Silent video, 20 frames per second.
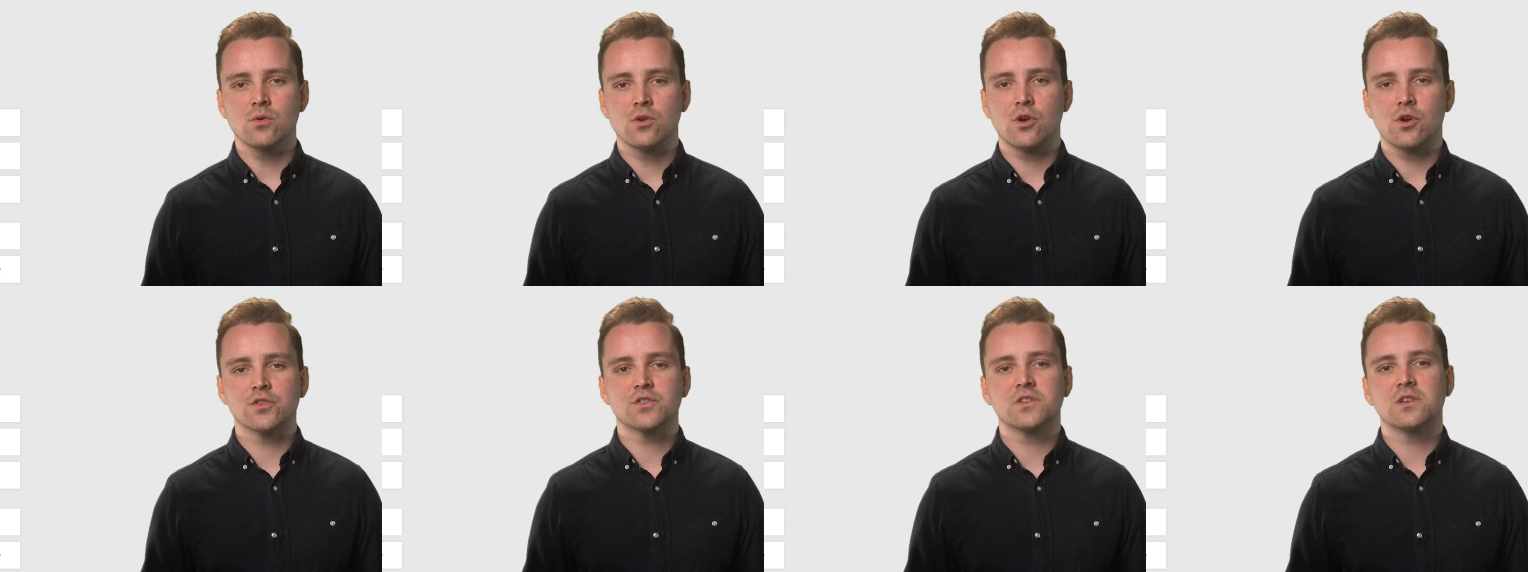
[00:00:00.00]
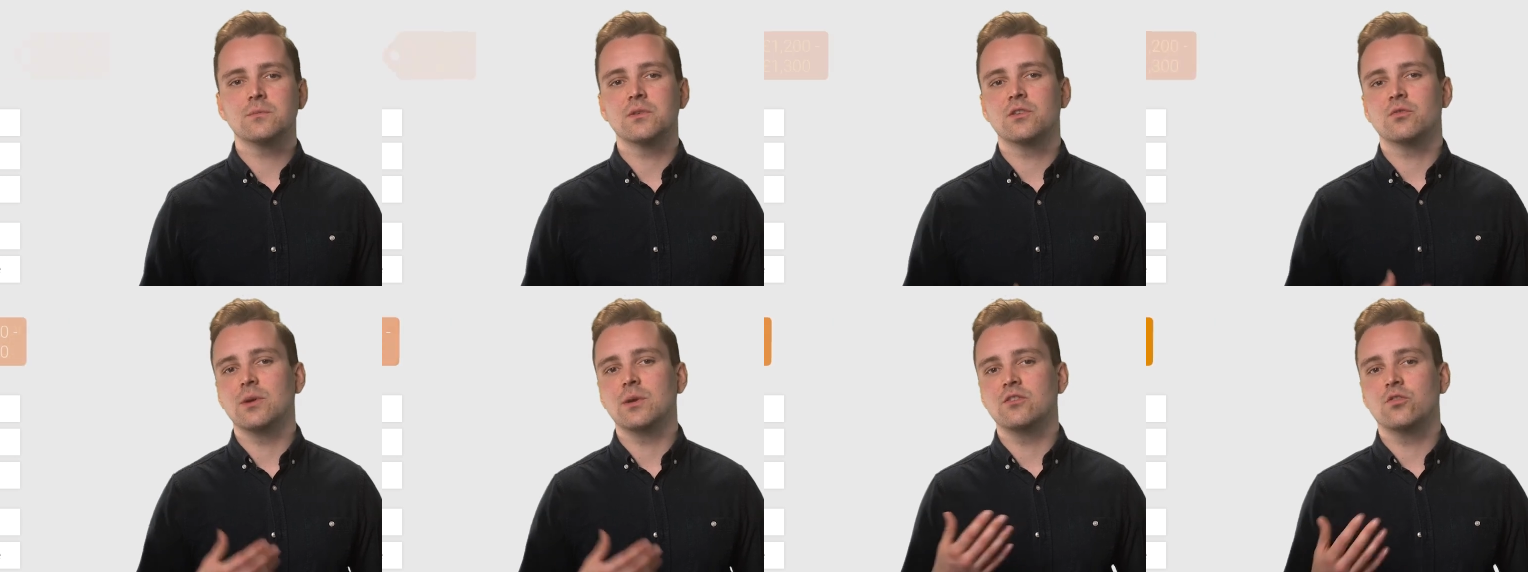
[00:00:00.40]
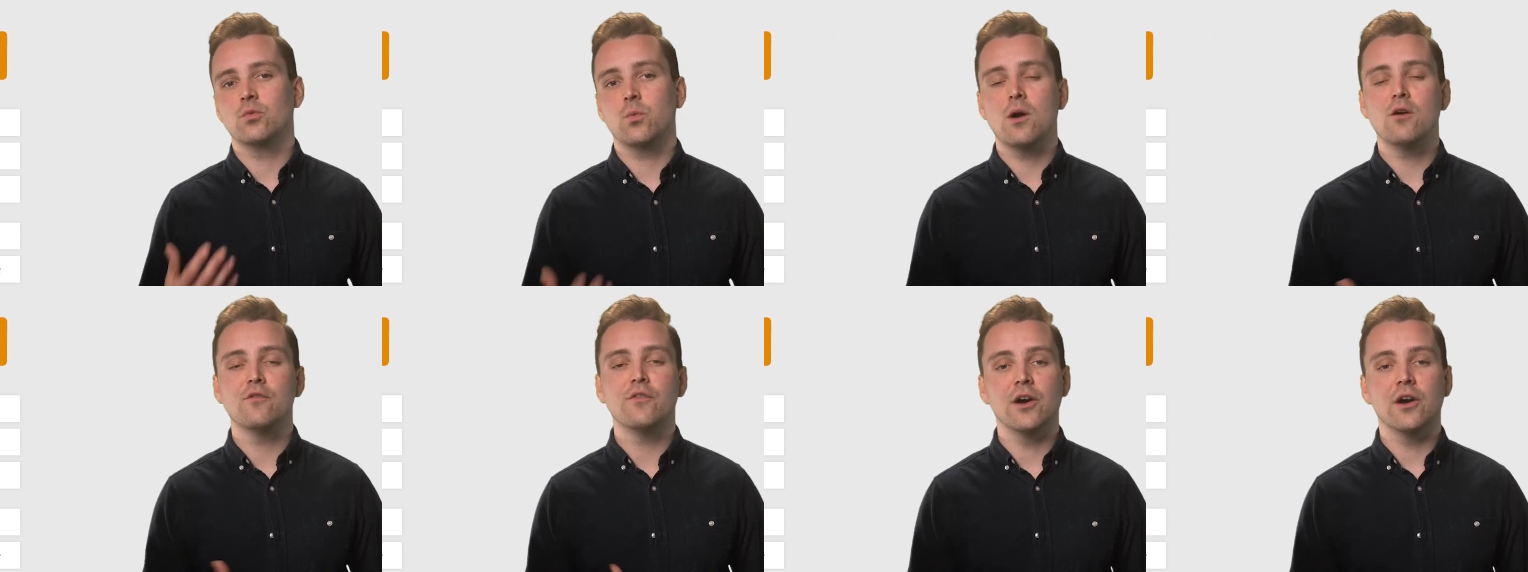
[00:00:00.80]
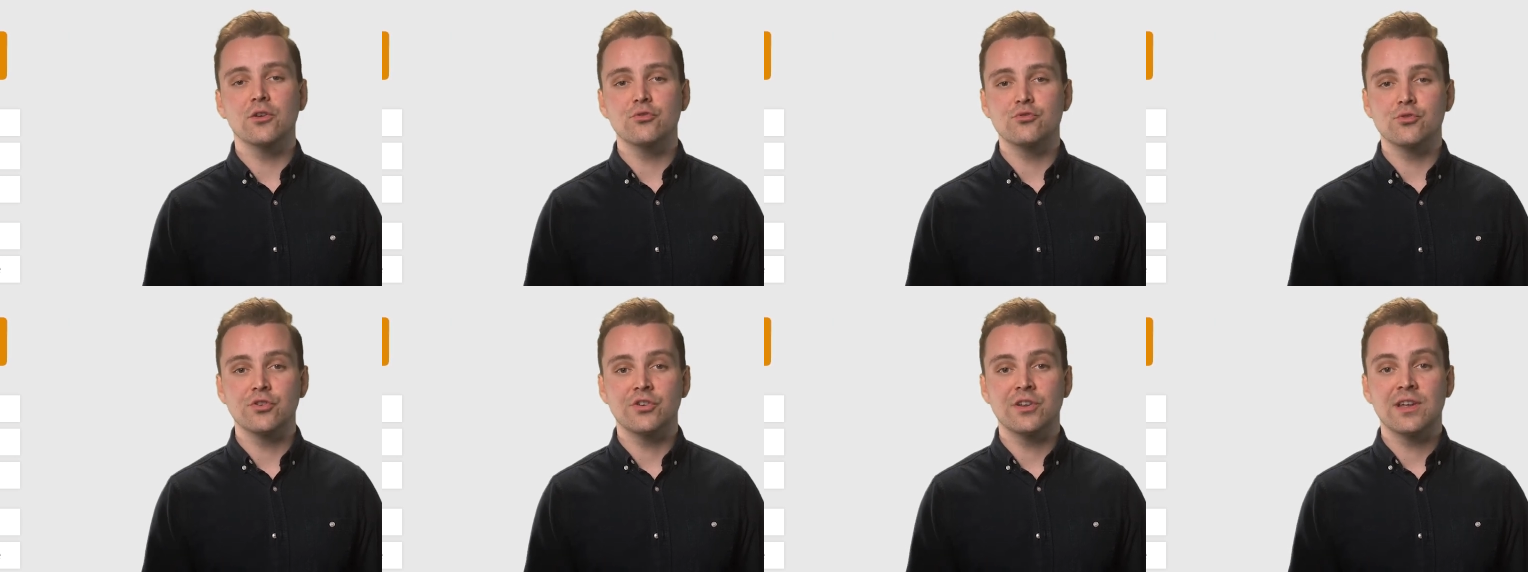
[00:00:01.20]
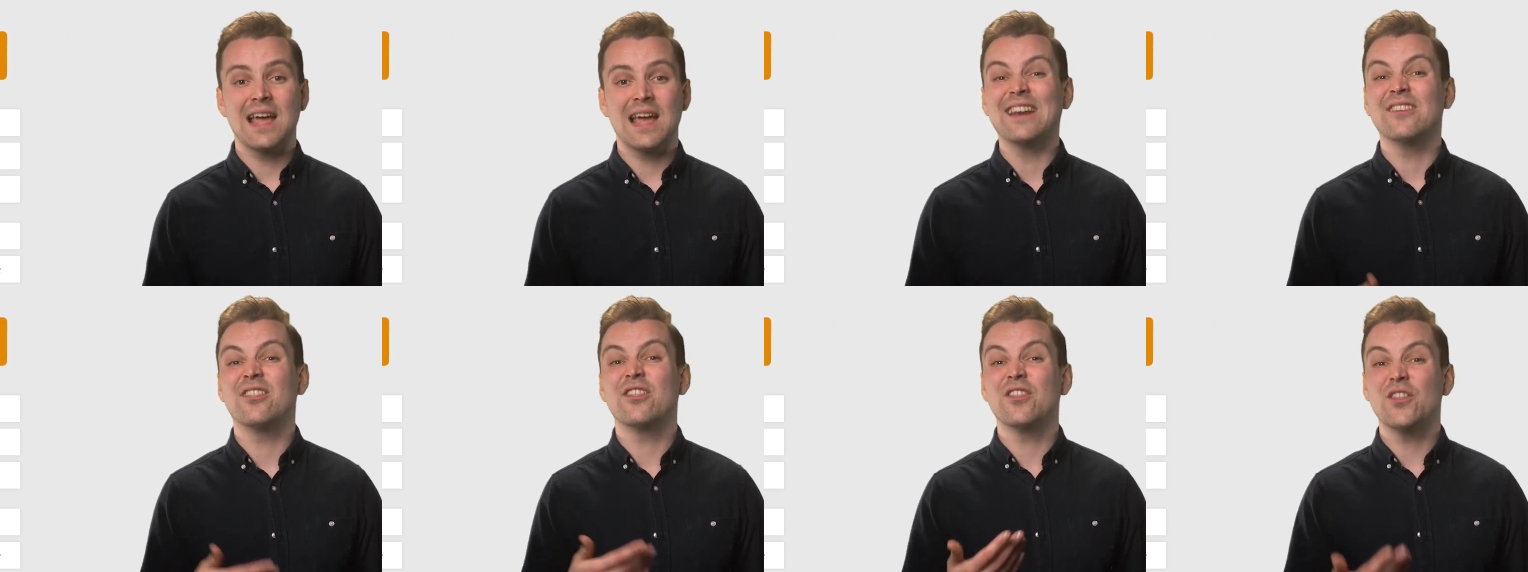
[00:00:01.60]
costing between £1,200
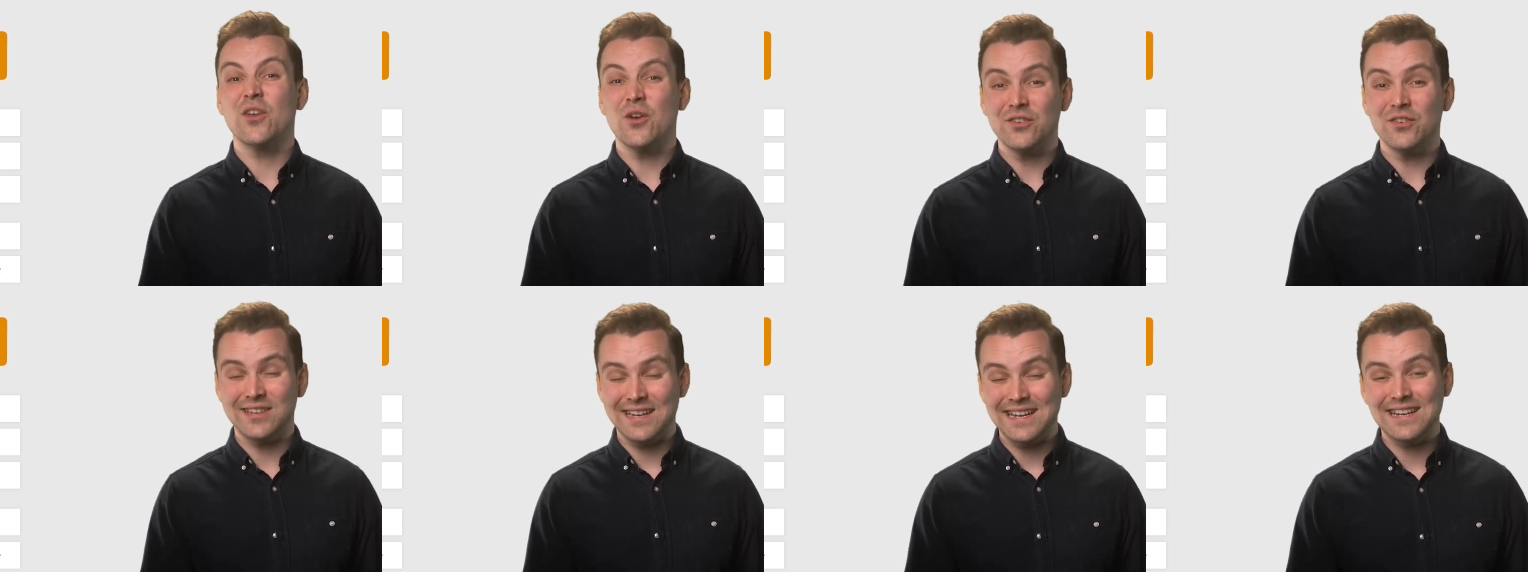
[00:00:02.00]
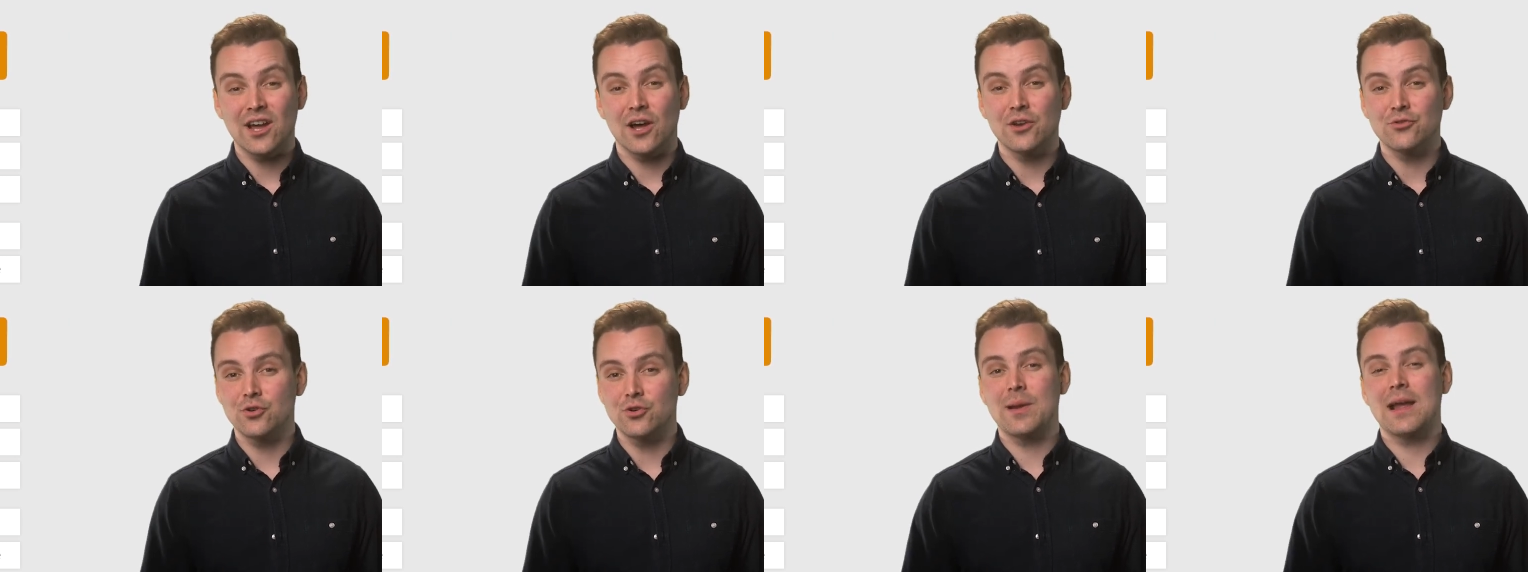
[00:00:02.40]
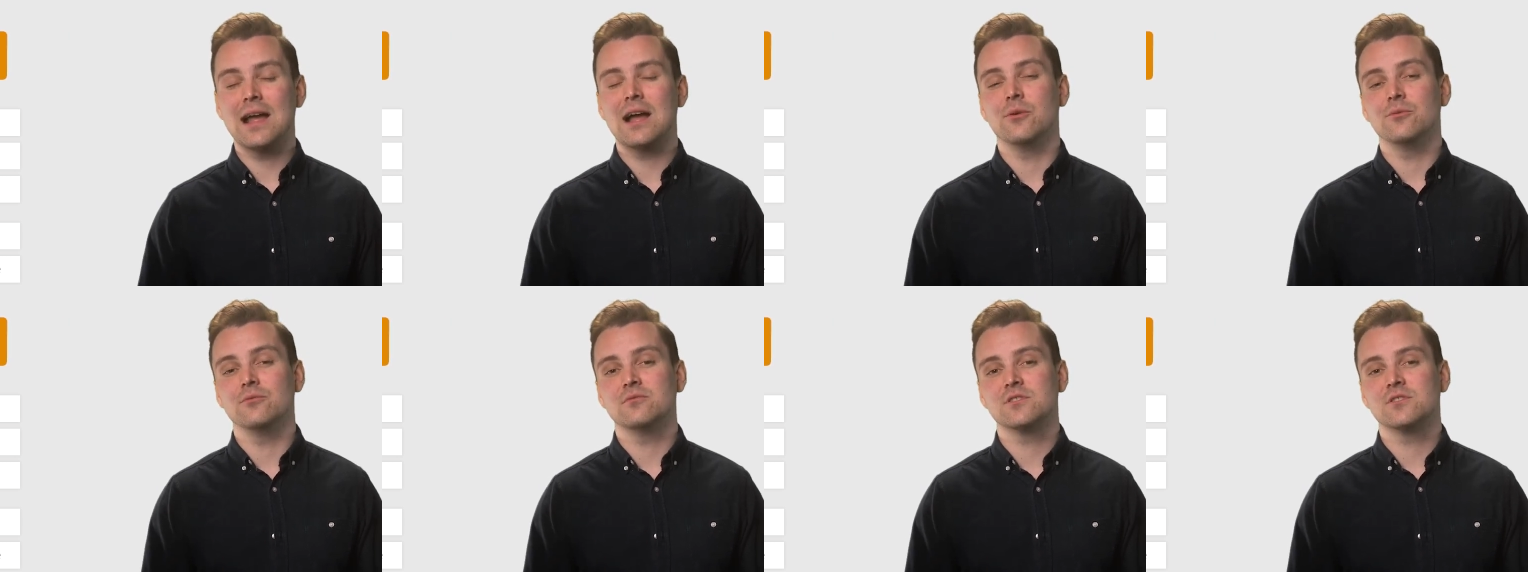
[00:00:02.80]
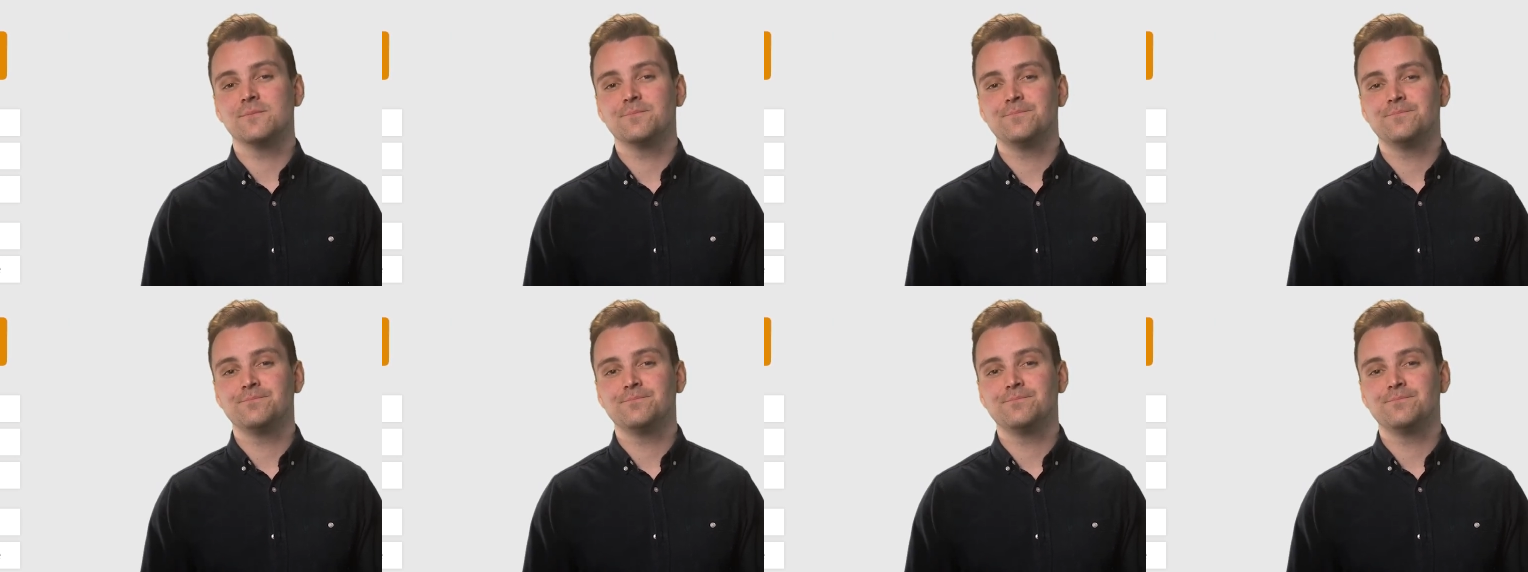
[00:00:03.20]
and £1,300.